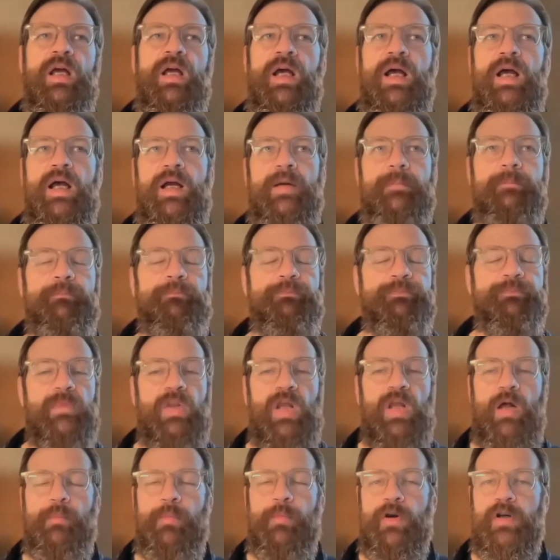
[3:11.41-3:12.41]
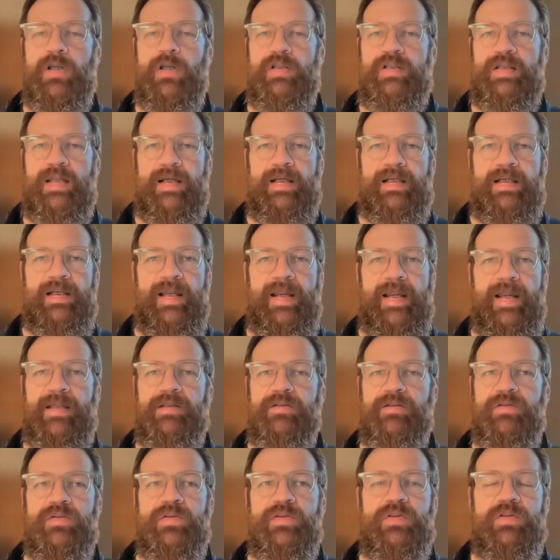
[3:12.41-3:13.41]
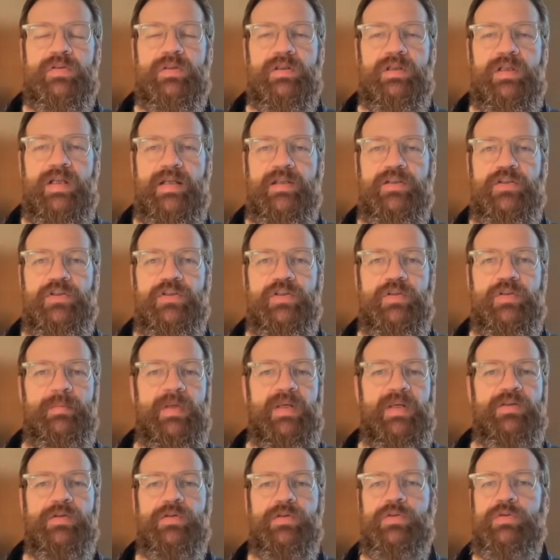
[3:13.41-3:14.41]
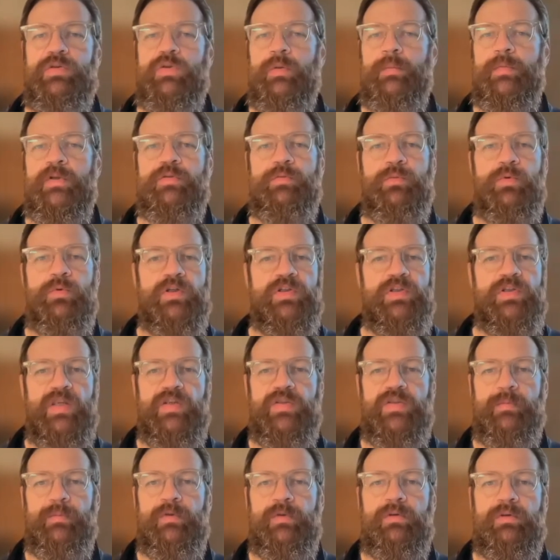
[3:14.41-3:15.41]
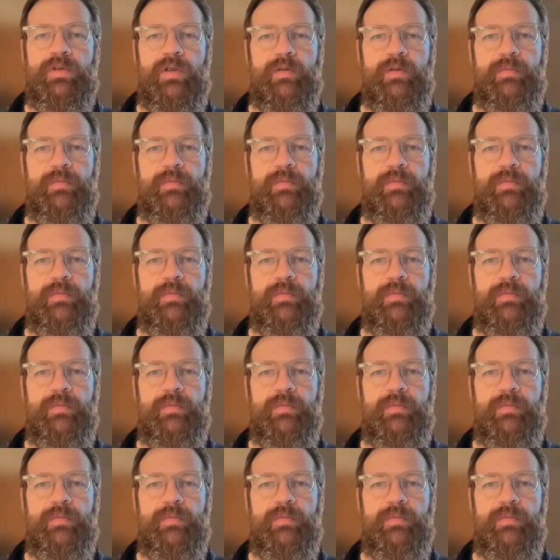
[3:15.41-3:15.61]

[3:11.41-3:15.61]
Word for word: Um, our products like Lens, Lens just makes it so much more accessible.